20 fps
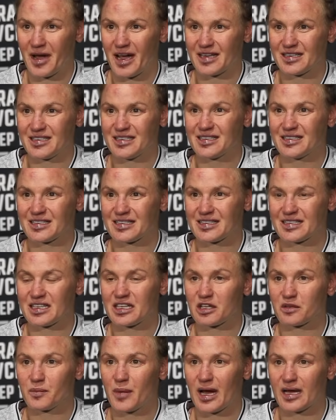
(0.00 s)
I didn't
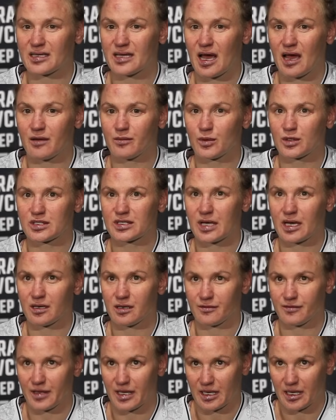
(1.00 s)
think, but I was
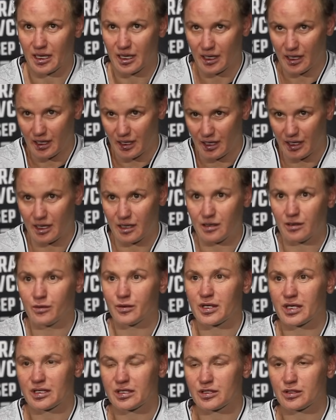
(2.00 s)
kind of like
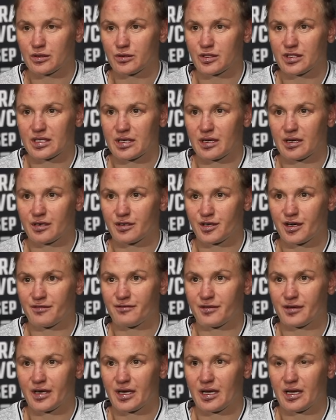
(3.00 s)
looking to the
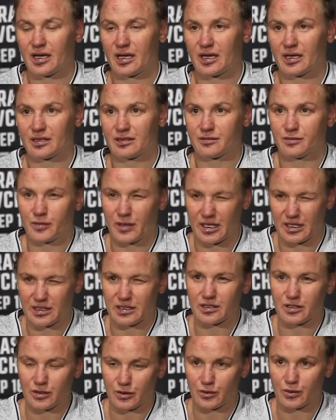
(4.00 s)
referee and
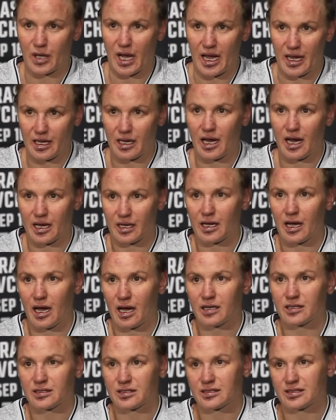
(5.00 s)
waiting to
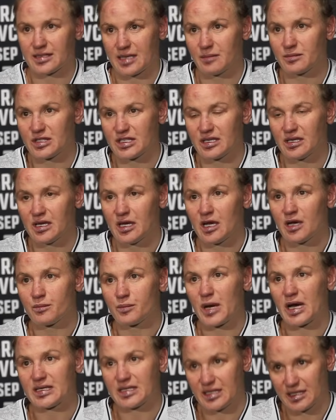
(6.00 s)
act something.
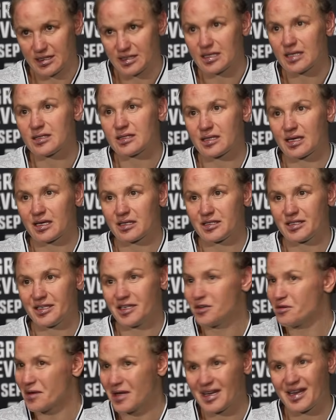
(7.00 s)
But he said to
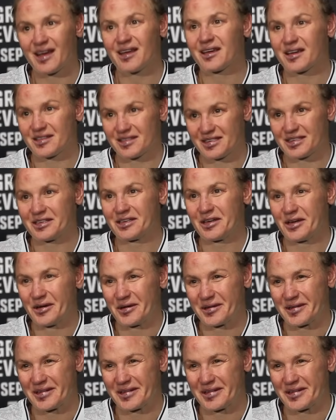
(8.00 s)
continue, and I continue.